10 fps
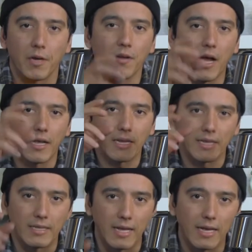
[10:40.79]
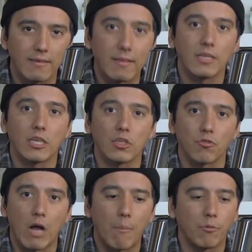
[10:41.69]
You're not getting a nice clean
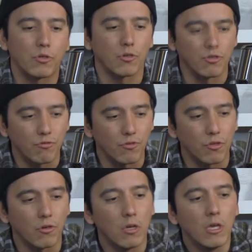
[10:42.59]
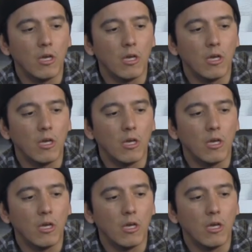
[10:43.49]
drop, which you're used to.